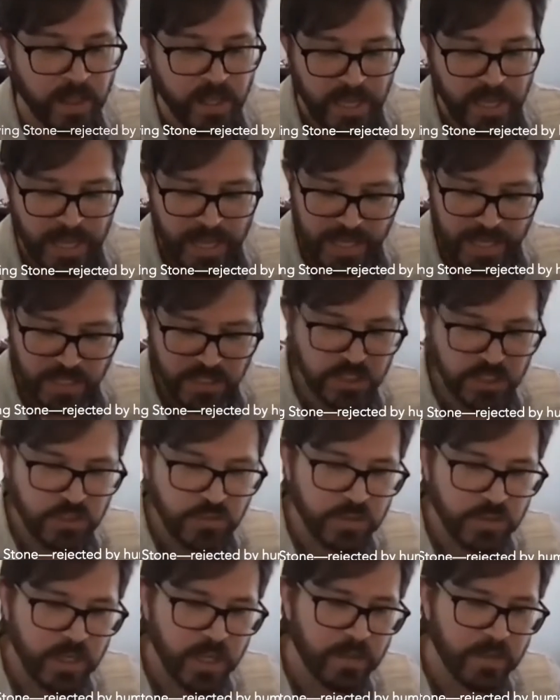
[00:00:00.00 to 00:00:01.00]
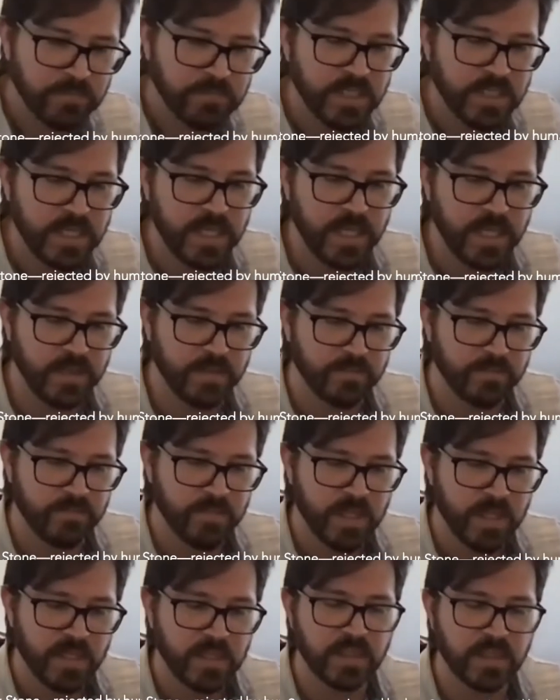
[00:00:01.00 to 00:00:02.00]
As you come to him,
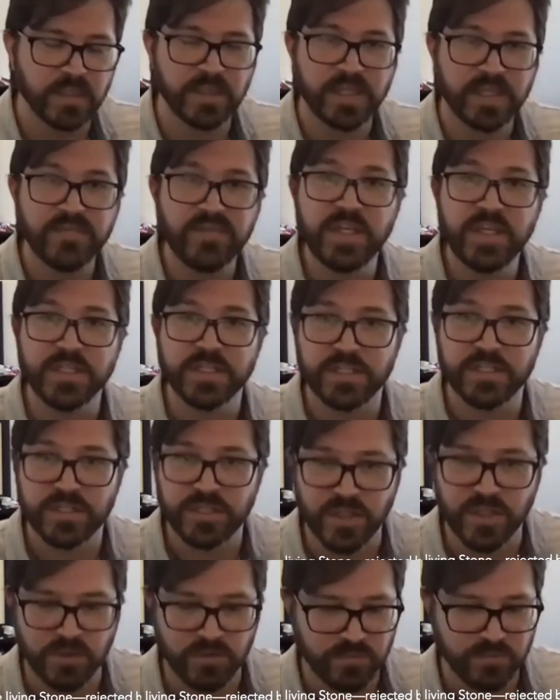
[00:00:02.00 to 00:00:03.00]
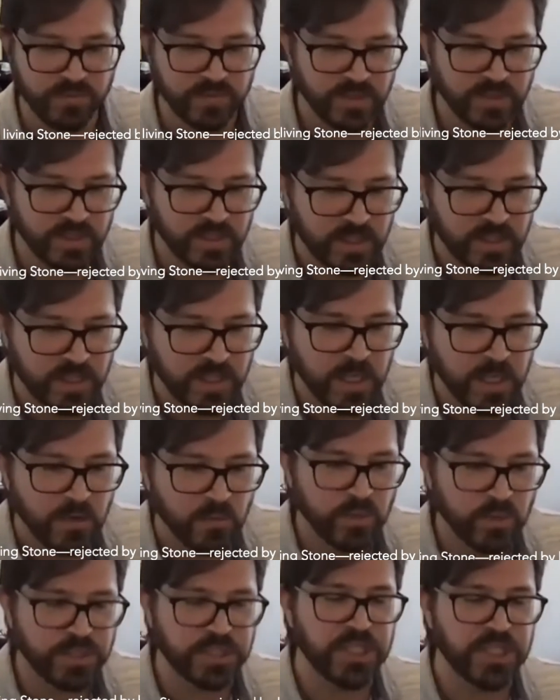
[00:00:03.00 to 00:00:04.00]
the living stone,
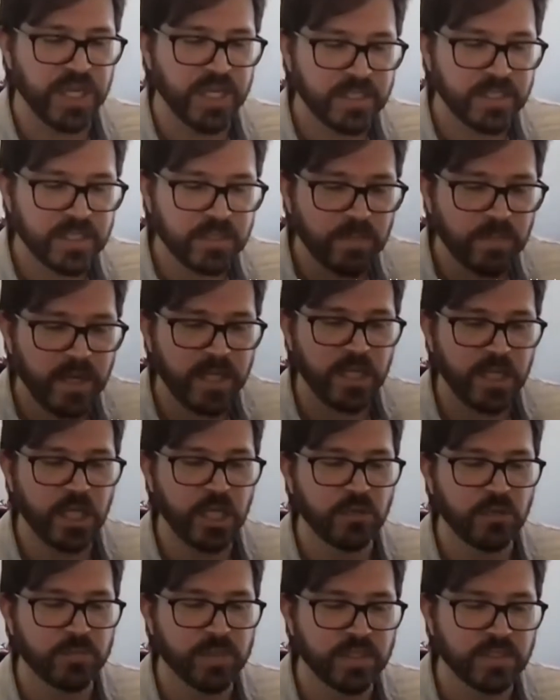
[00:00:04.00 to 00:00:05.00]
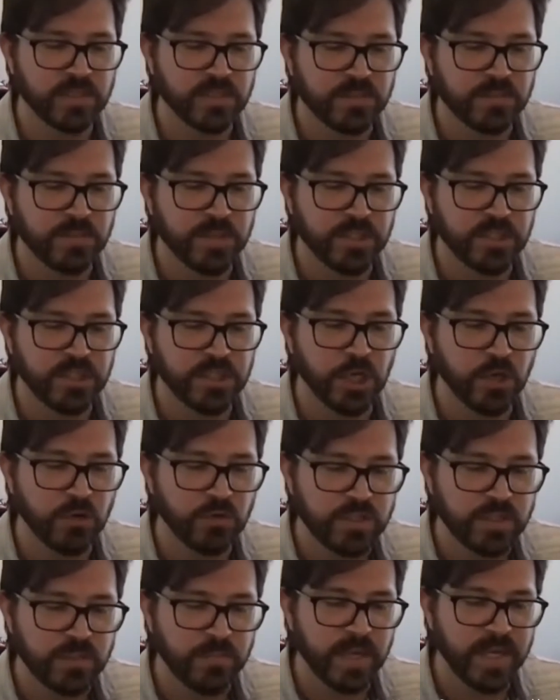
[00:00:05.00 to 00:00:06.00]
rejected by humans, but
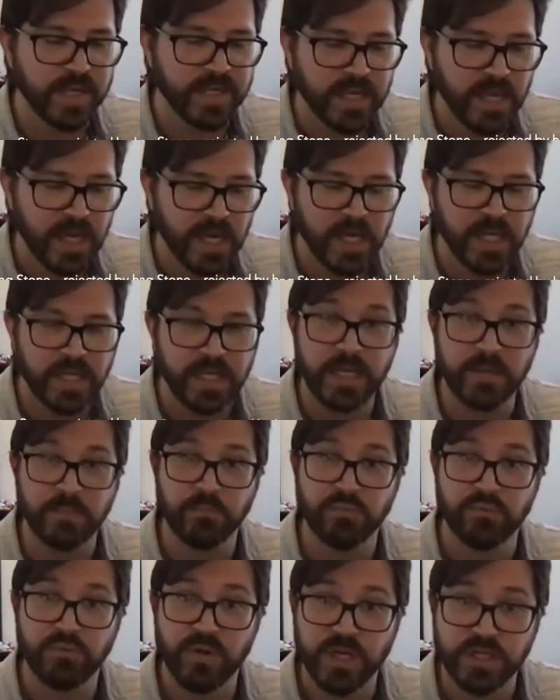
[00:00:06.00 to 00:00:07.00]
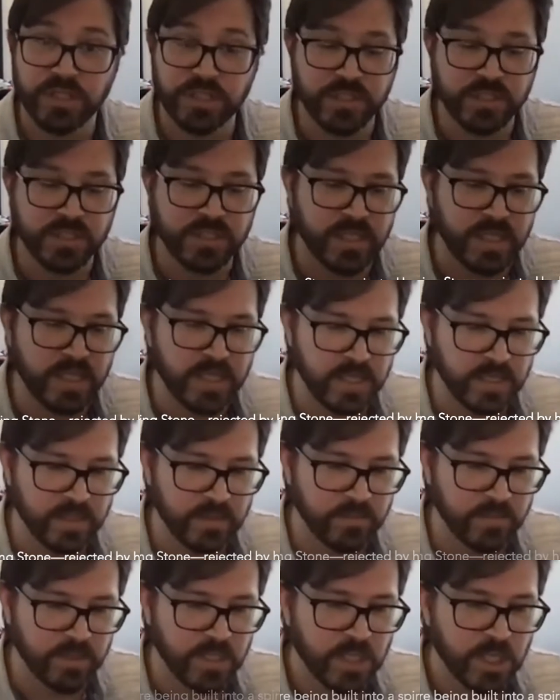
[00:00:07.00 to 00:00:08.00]
chosen by God and precious to
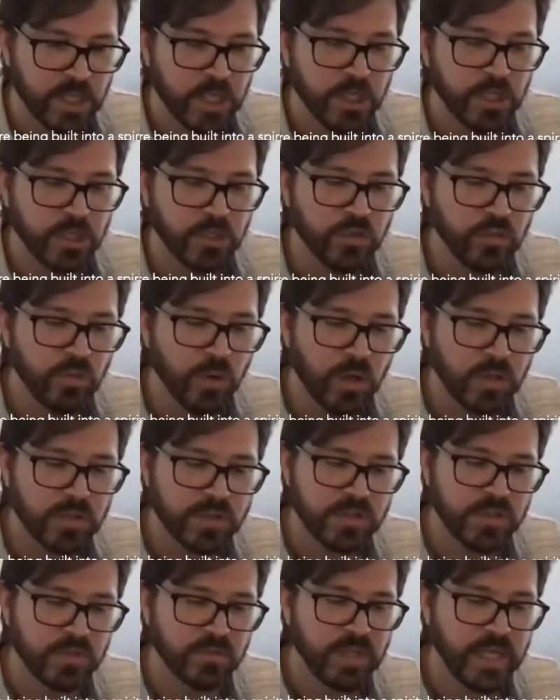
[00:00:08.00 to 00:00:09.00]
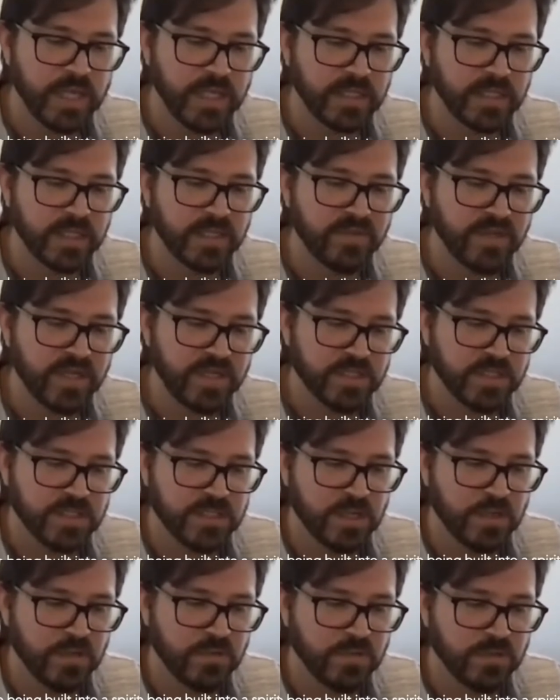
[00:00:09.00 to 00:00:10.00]
him, you also, like living
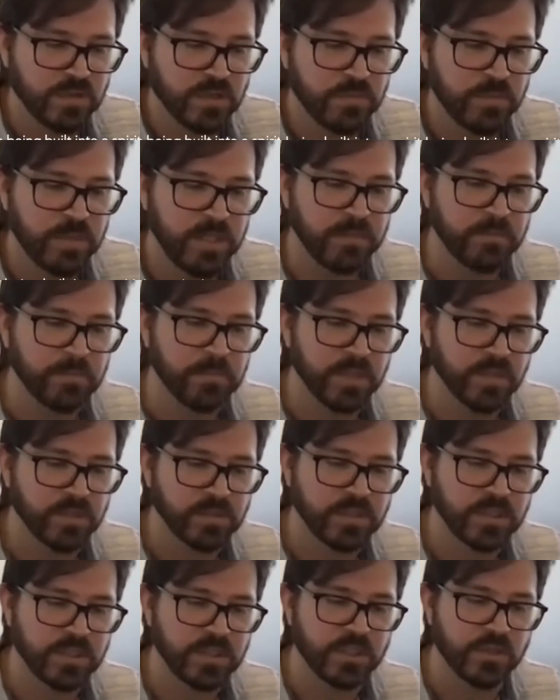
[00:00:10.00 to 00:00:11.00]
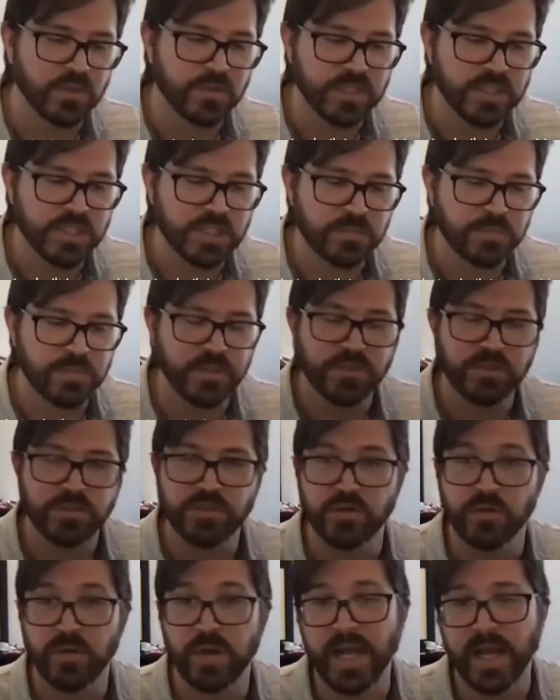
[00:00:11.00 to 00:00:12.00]
stones, are being built into a
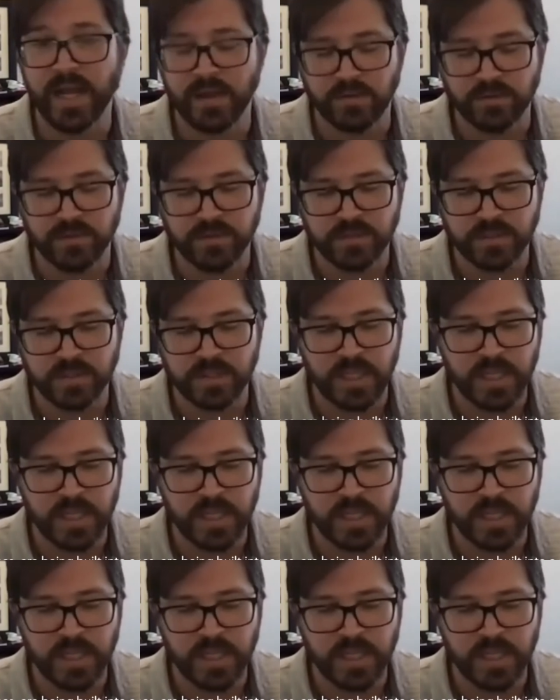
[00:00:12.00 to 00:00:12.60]
spiritual house,